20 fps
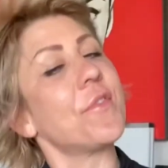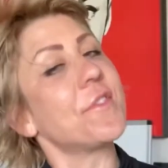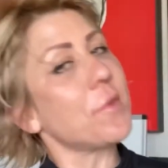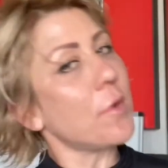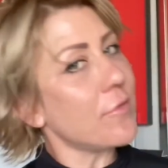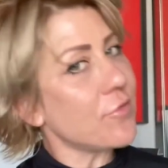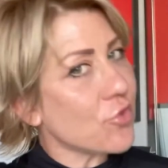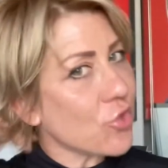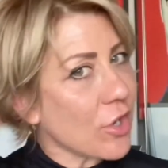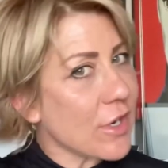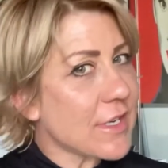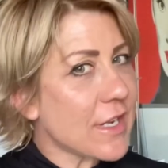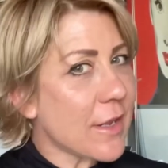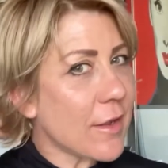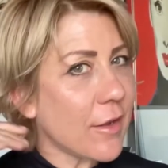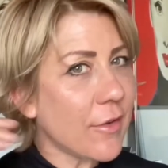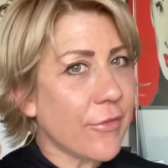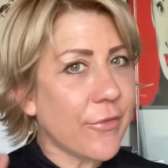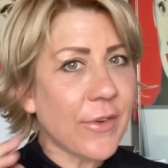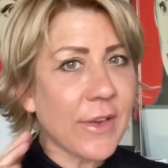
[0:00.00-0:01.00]
I've dried
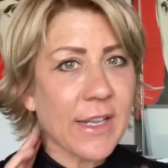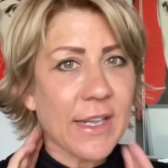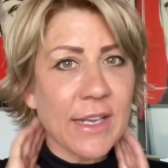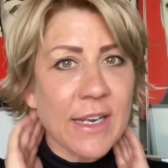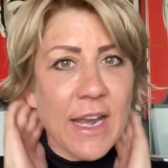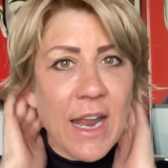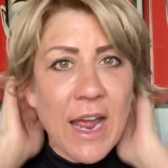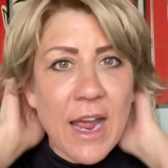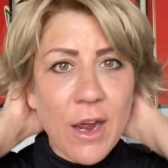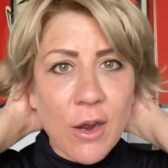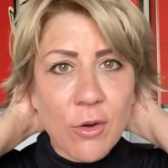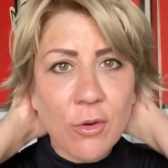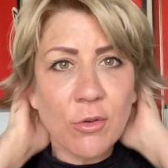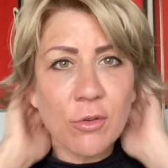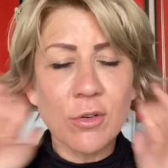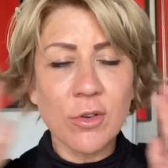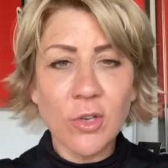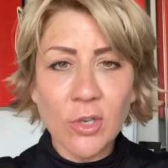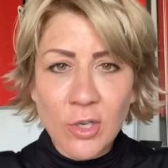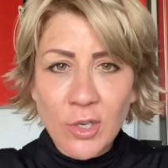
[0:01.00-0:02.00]
it flicking out.
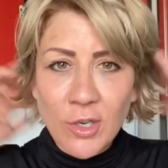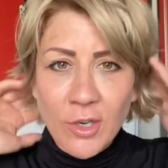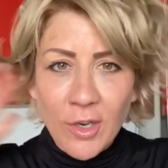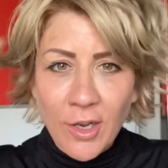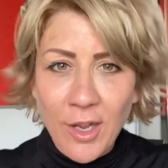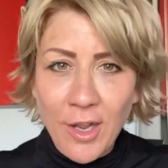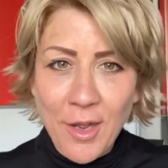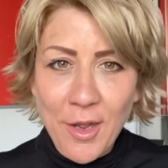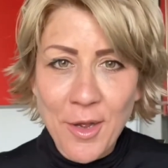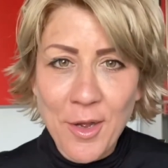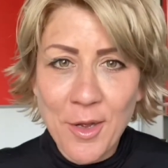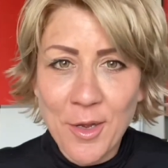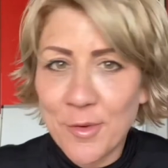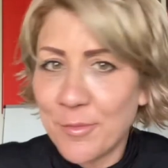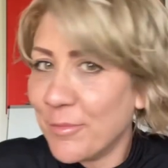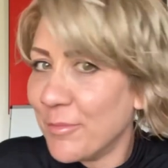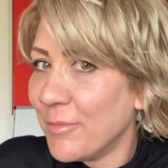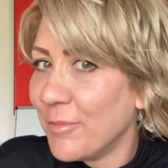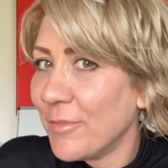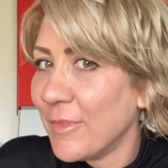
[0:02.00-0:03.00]

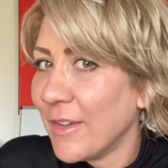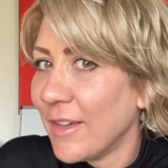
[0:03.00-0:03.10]
And